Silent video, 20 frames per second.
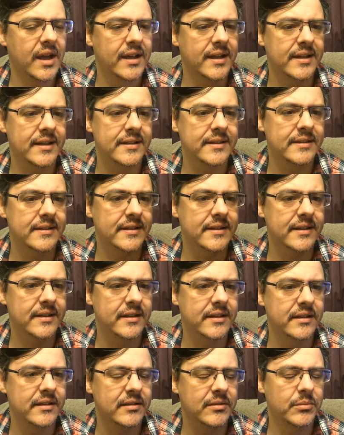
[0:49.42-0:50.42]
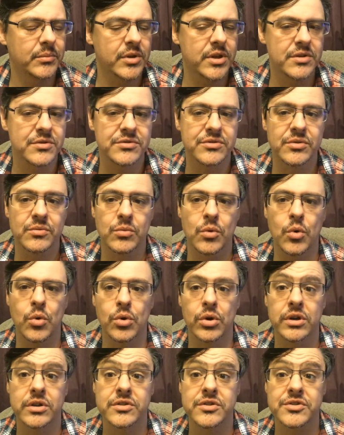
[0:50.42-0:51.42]
and we used to
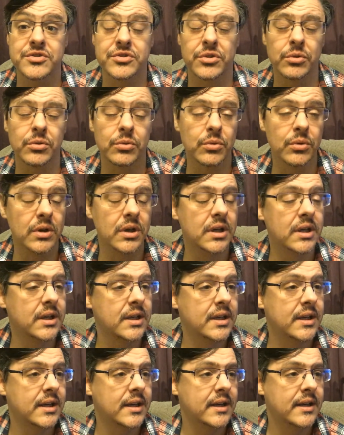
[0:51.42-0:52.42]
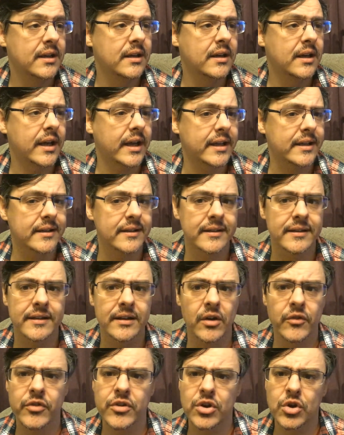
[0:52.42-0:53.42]
walk to school, and
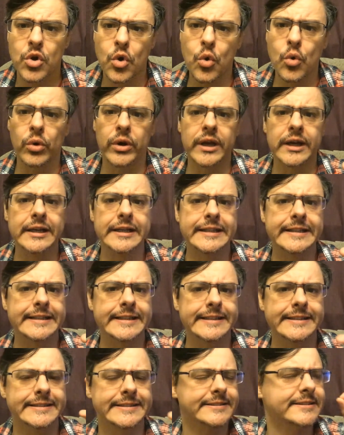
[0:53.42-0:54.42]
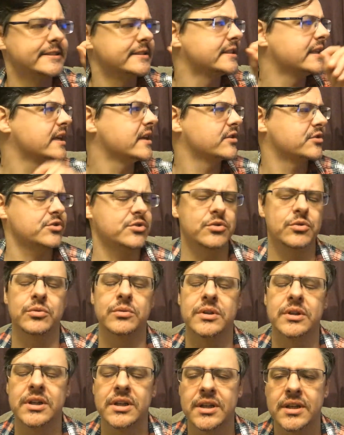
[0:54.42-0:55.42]
on the corner near
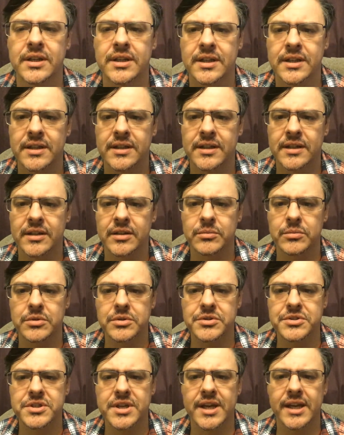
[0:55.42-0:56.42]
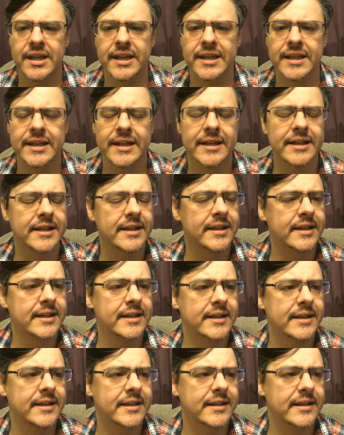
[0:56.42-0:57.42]
school was
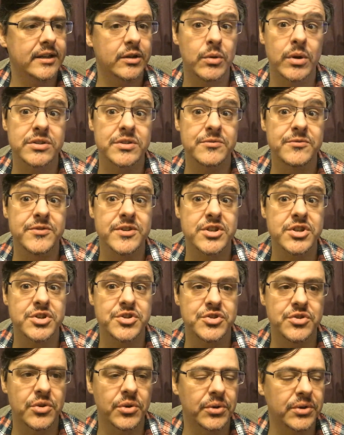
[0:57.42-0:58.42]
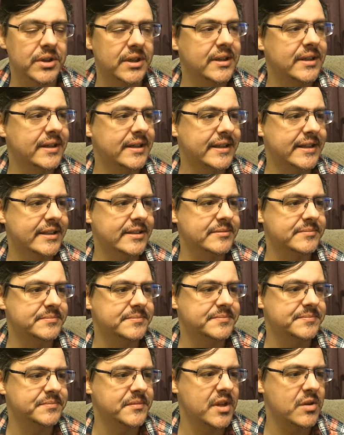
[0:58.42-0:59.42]
quite a vicious dog.
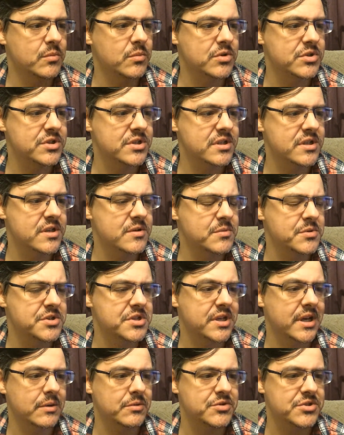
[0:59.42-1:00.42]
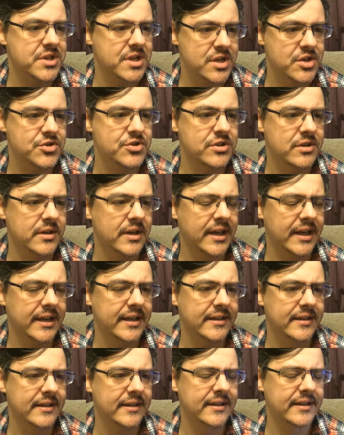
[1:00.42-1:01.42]
It was an Alsatian,
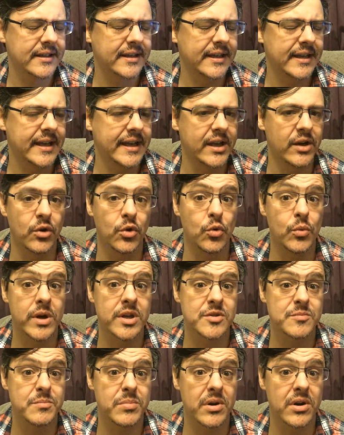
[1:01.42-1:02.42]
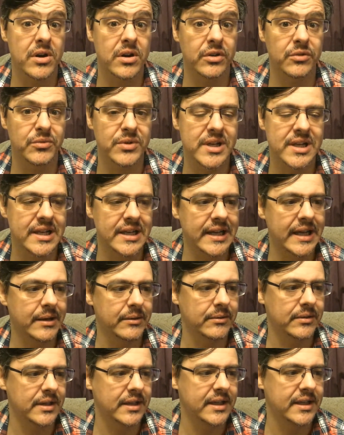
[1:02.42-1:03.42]
and it always barked really
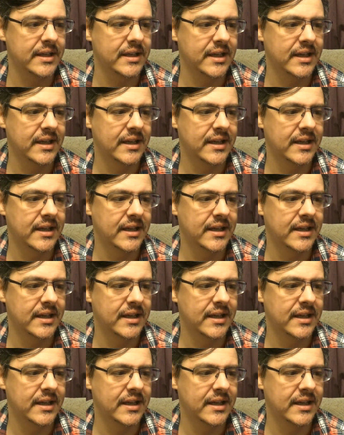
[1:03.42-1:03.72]
loudly.